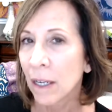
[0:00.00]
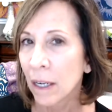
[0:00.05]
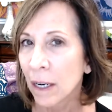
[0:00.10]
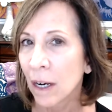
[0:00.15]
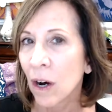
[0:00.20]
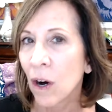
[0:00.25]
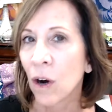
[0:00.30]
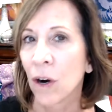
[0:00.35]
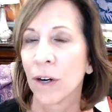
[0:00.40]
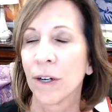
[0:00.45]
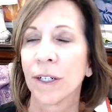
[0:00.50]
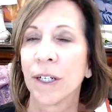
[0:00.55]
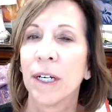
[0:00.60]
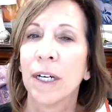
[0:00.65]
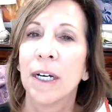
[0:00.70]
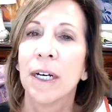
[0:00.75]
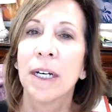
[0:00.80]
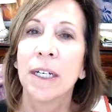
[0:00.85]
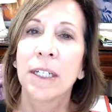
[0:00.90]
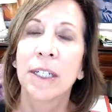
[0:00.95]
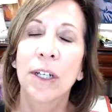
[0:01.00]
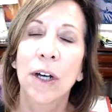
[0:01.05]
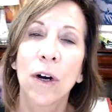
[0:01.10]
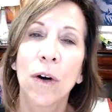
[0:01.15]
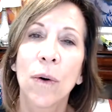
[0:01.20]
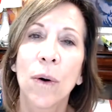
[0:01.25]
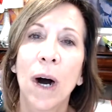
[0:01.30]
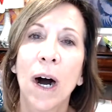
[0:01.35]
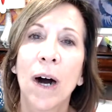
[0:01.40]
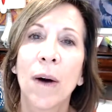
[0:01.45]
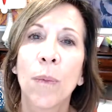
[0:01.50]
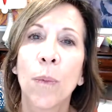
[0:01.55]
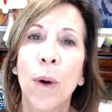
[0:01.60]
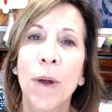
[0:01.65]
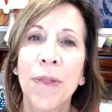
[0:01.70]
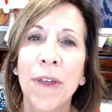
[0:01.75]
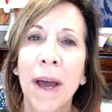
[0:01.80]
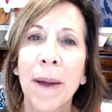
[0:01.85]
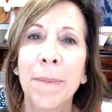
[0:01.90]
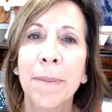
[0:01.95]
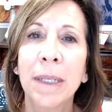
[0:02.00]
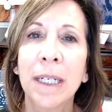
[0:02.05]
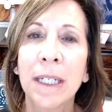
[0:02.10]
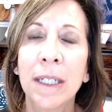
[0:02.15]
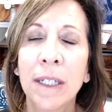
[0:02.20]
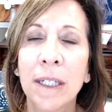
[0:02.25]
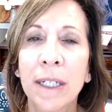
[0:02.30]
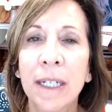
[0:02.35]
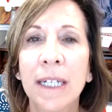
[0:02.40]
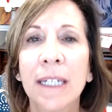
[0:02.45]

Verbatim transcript: hard. So uh, what that means